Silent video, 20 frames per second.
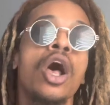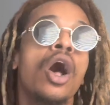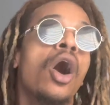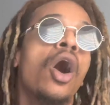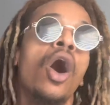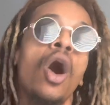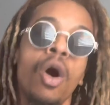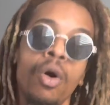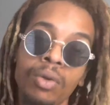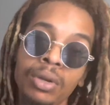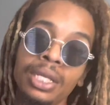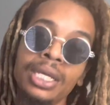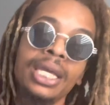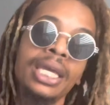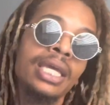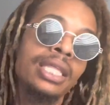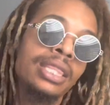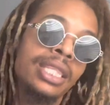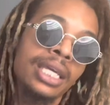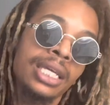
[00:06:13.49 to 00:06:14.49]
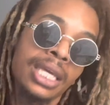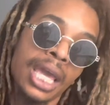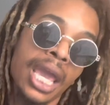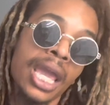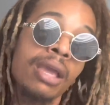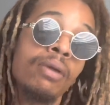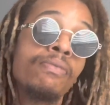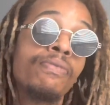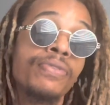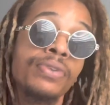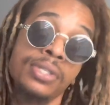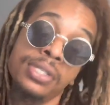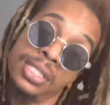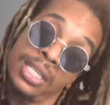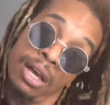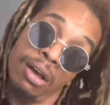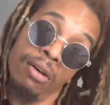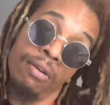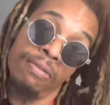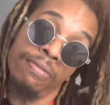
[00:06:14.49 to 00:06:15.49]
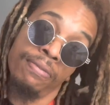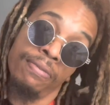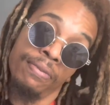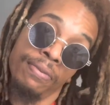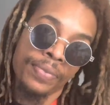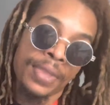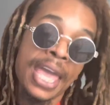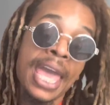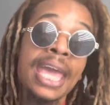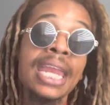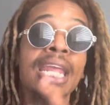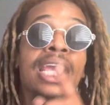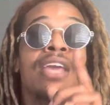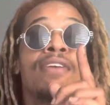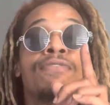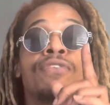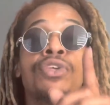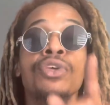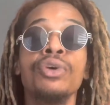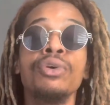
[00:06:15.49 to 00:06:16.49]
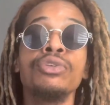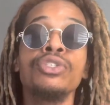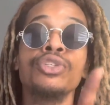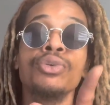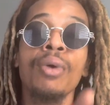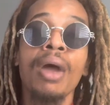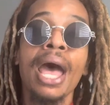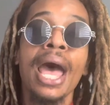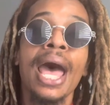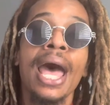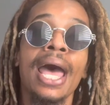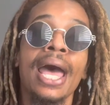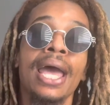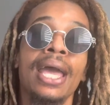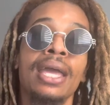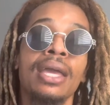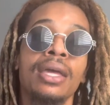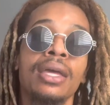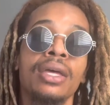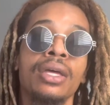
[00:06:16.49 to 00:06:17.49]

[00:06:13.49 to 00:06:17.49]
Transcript: are only in the game for self. And if you try